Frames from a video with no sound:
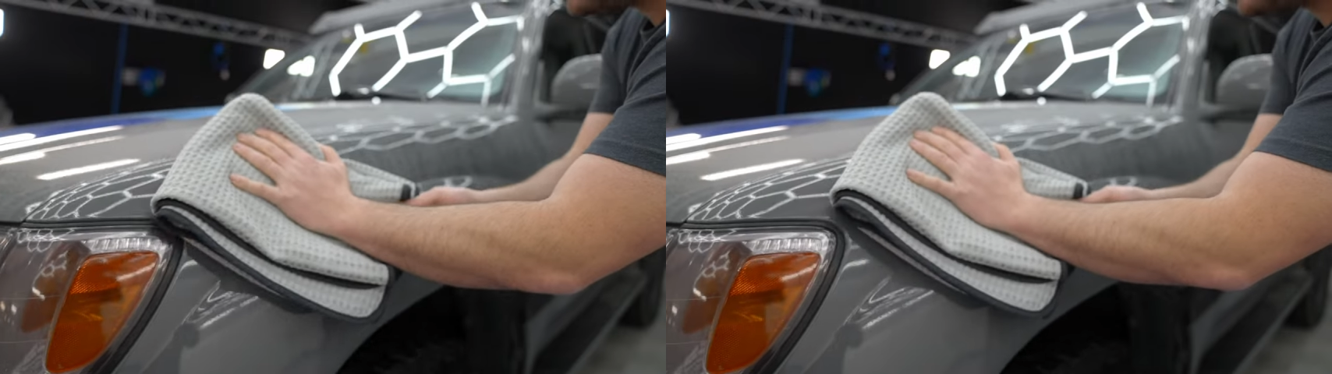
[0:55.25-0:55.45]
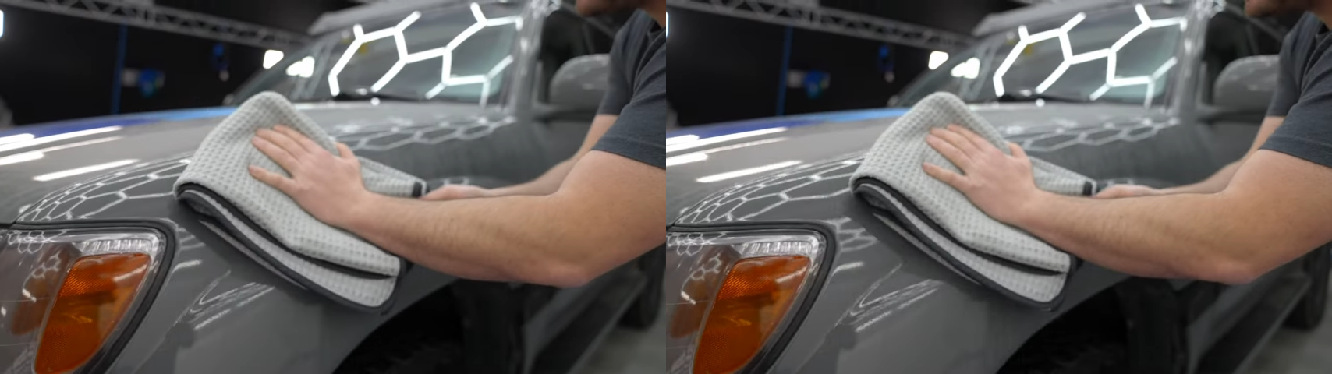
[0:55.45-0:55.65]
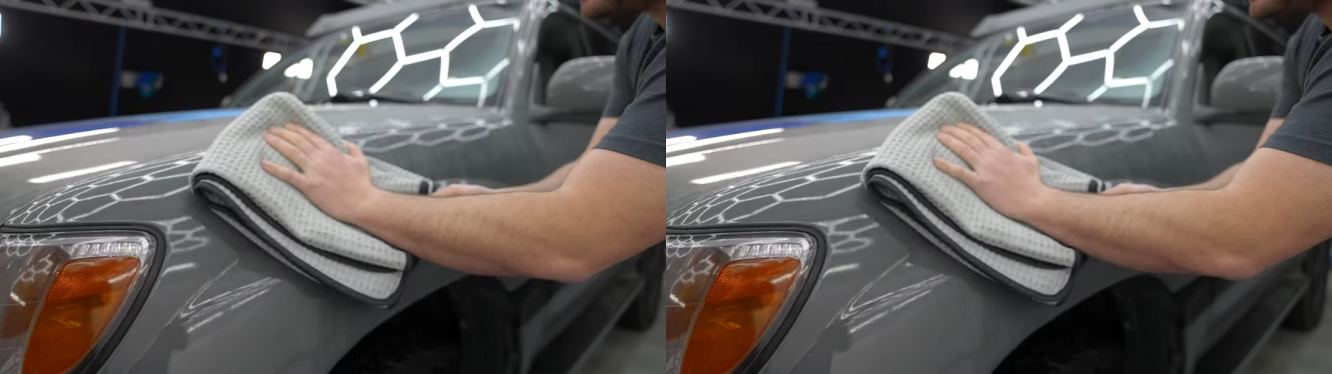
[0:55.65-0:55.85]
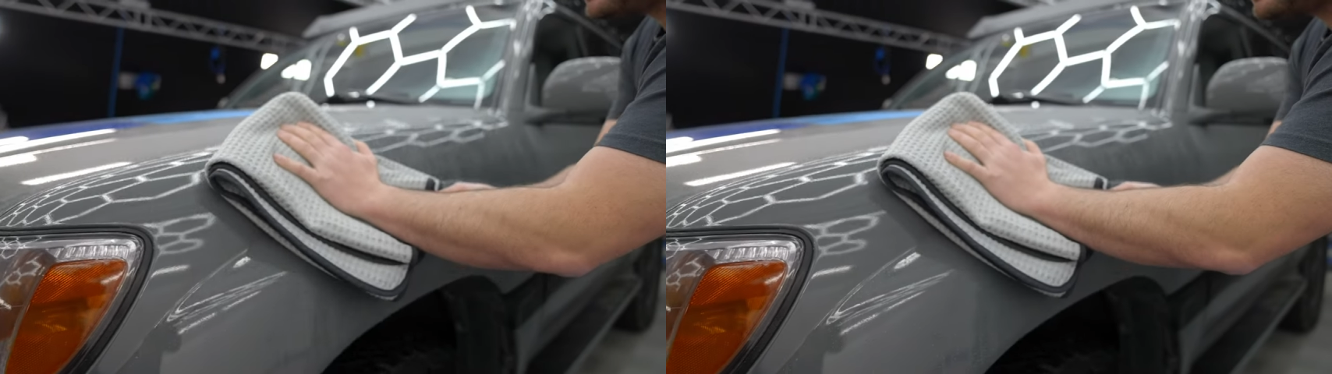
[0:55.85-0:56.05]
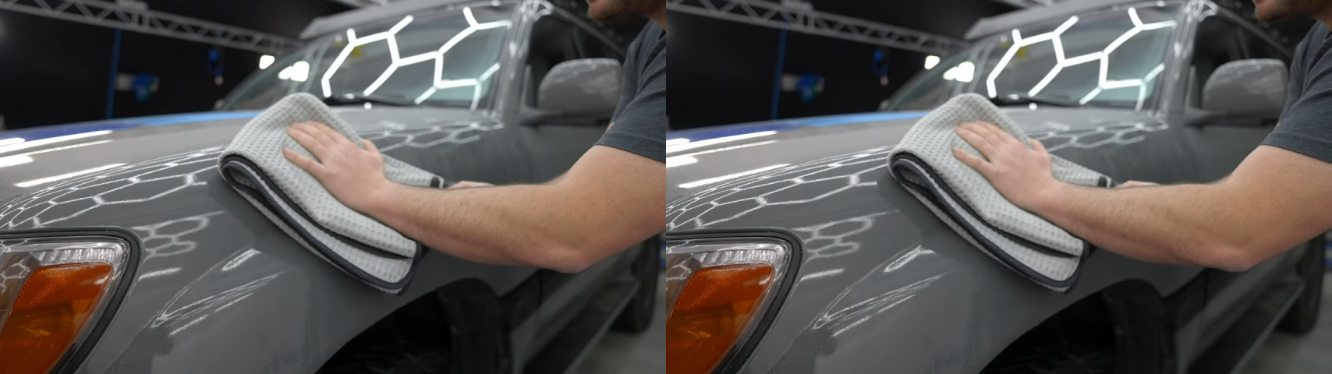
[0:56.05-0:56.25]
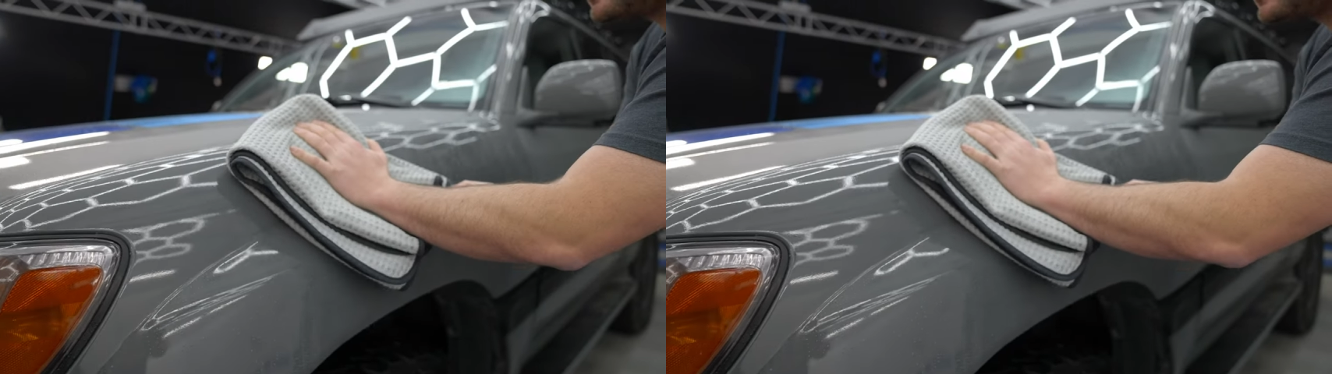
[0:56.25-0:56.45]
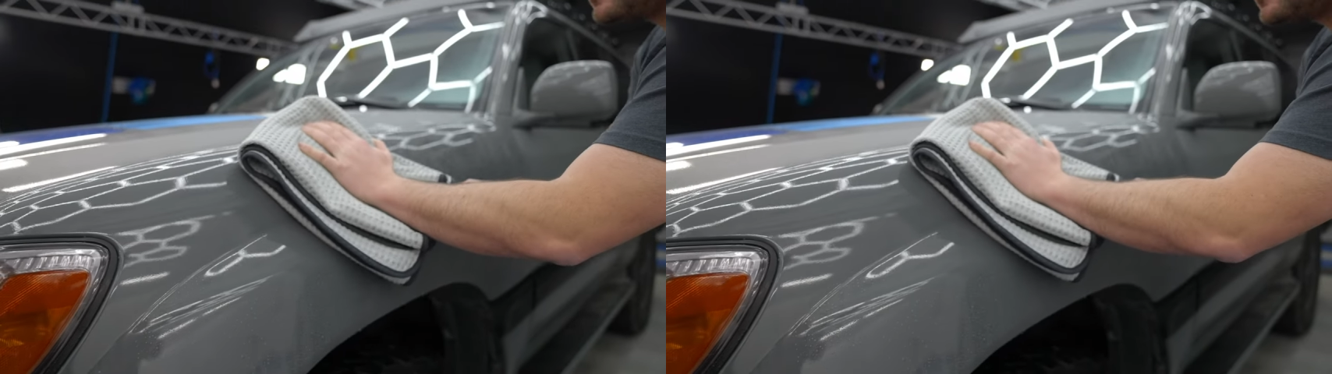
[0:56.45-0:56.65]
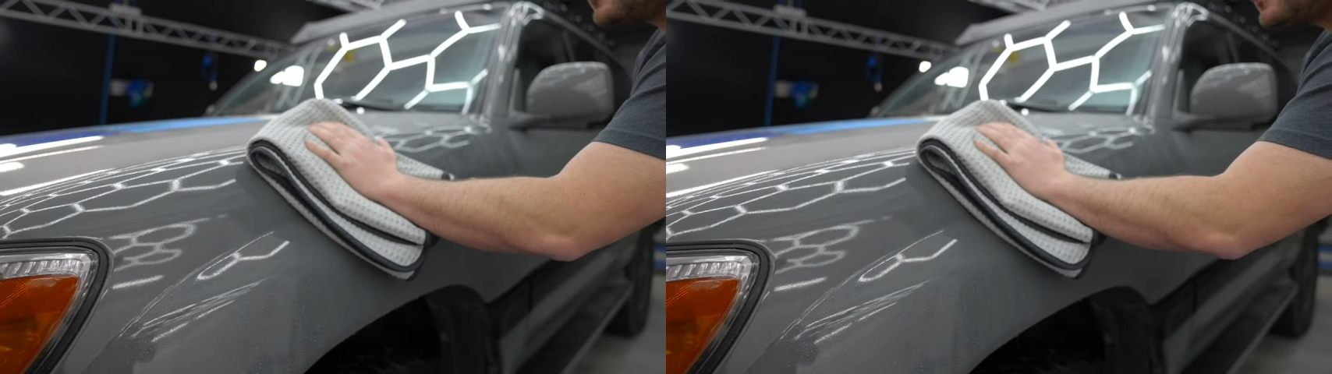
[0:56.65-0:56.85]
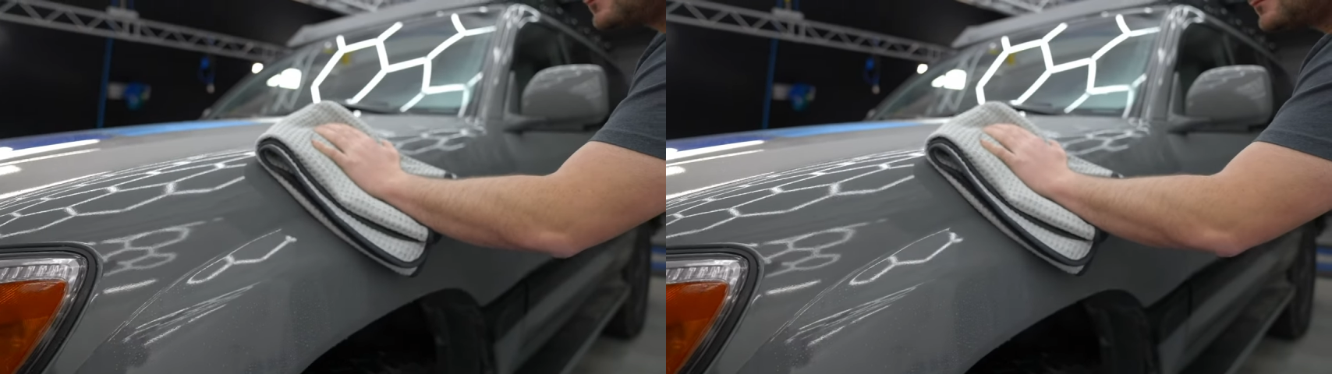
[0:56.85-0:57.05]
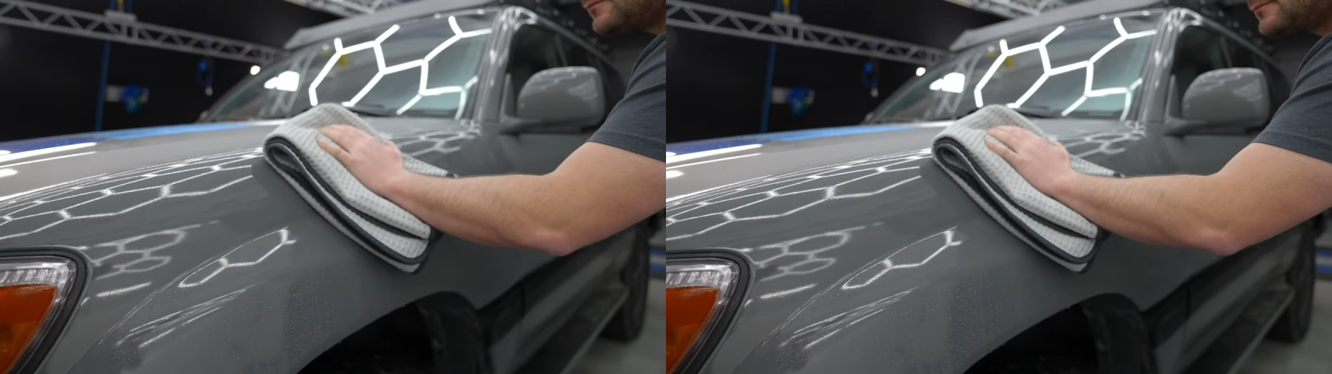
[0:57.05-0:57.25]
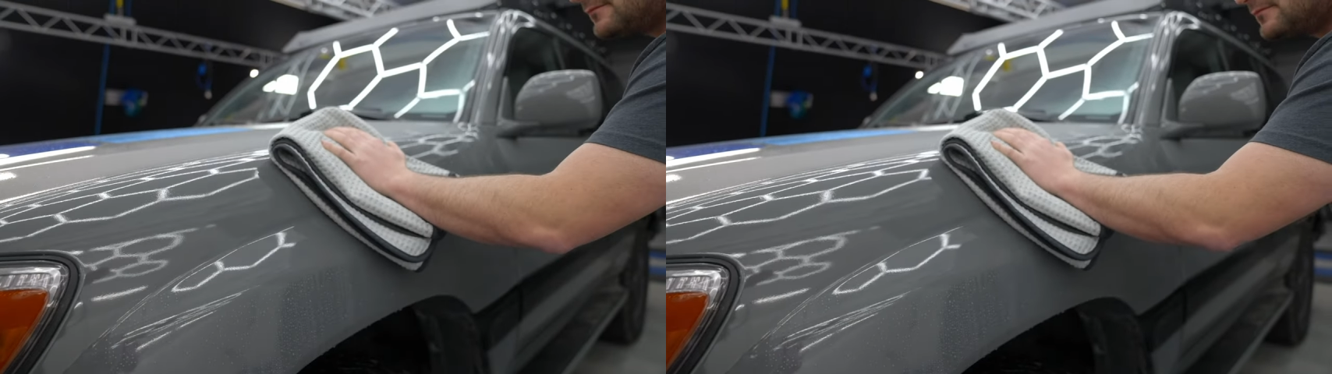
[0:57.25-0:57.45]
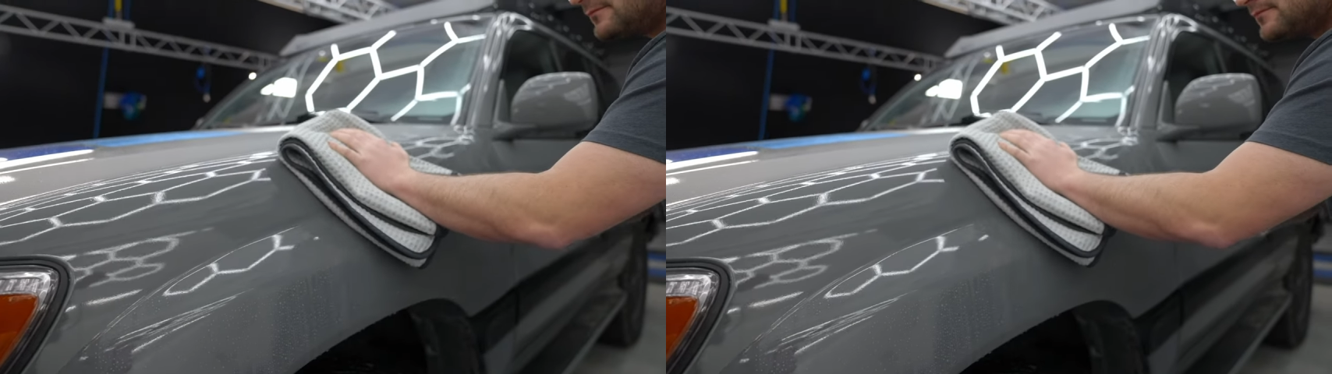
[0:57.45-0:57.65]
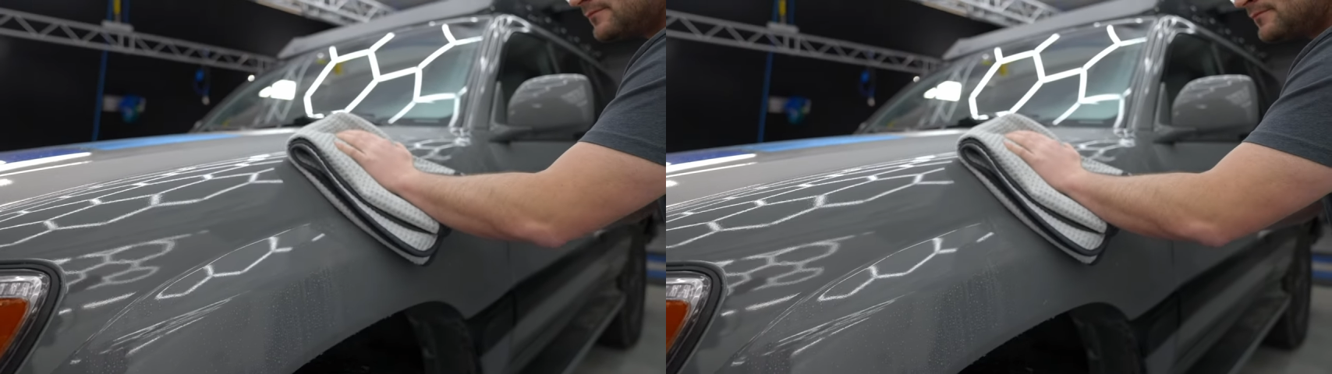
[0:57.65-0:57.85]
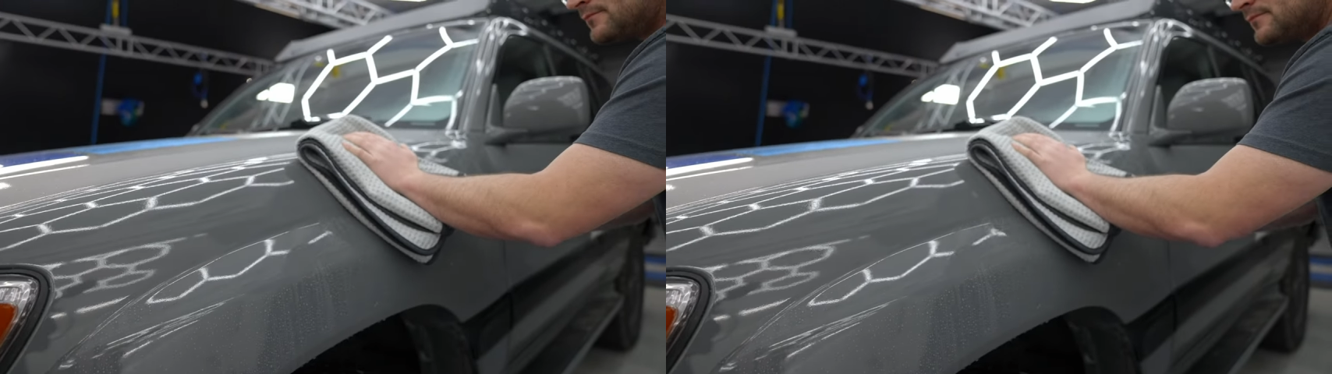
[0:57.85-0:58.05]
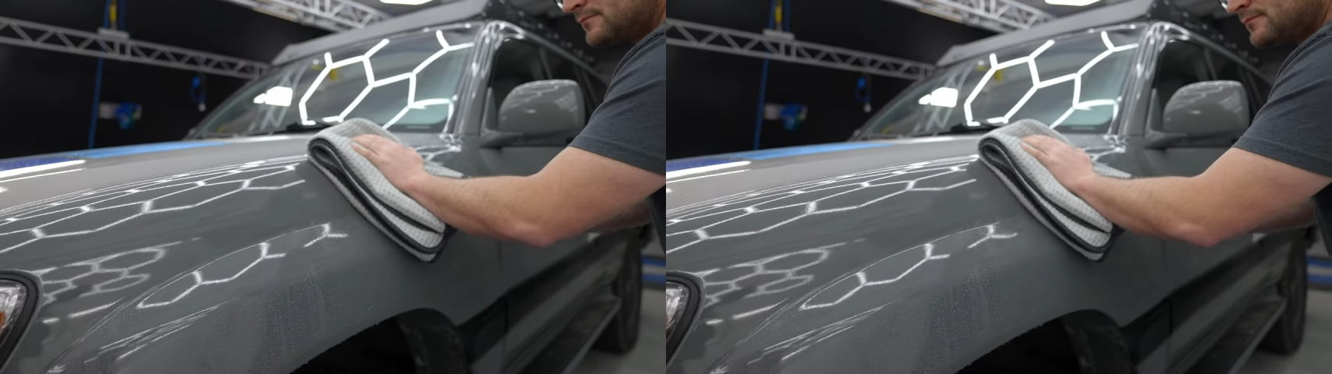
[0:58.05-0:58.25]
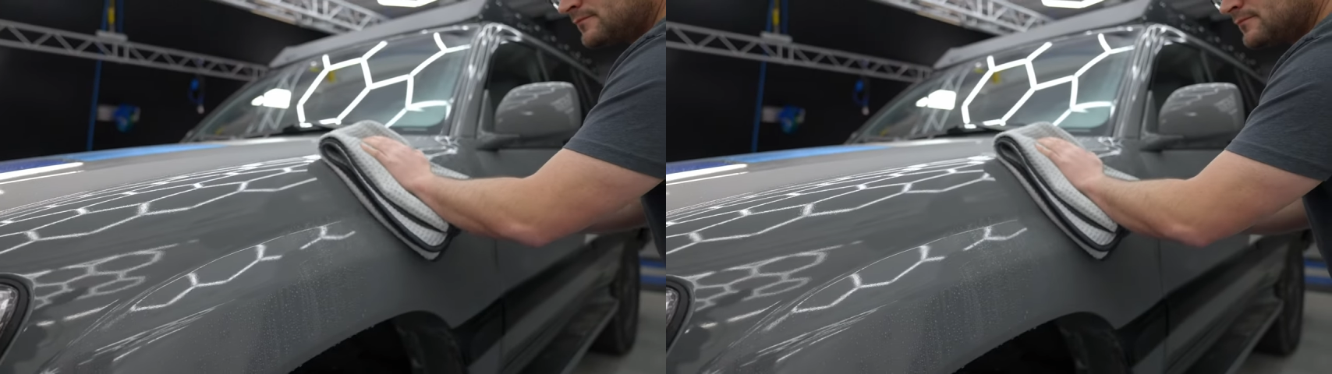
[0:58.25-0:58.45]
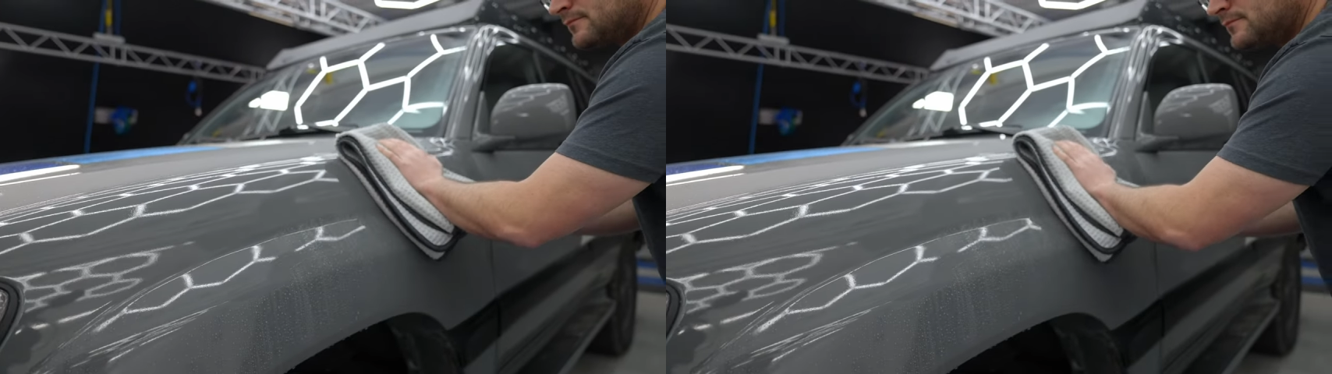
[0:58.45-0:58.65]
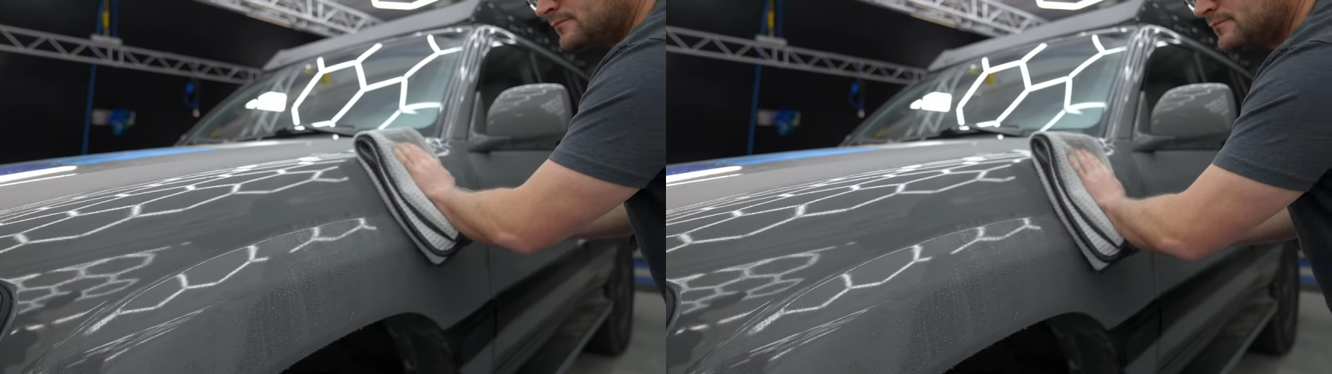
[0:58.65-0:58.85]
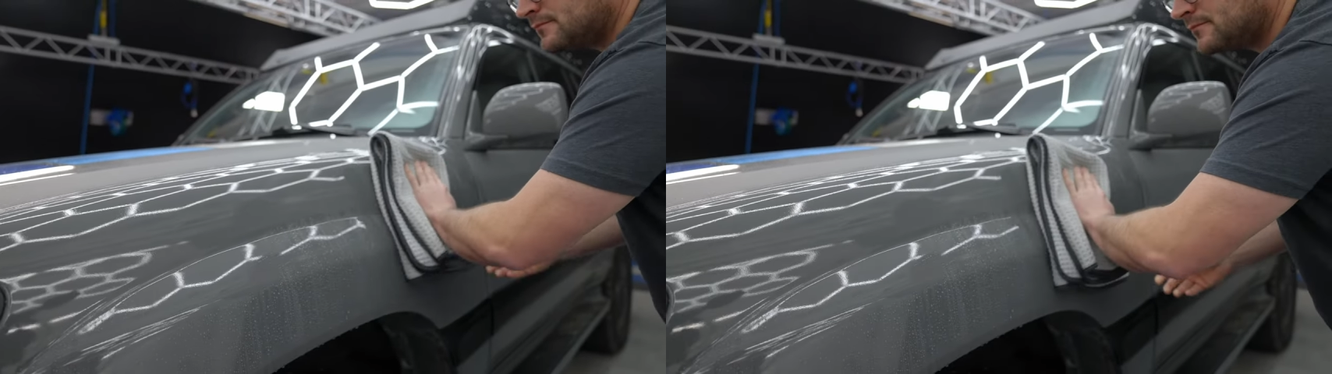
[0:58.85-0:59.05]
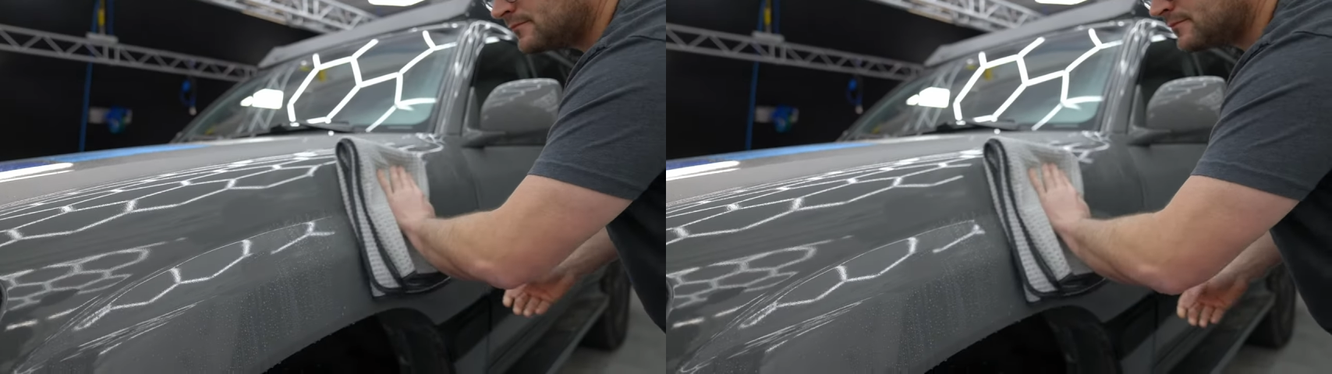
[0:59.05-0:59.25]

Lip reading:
(no speaker visible)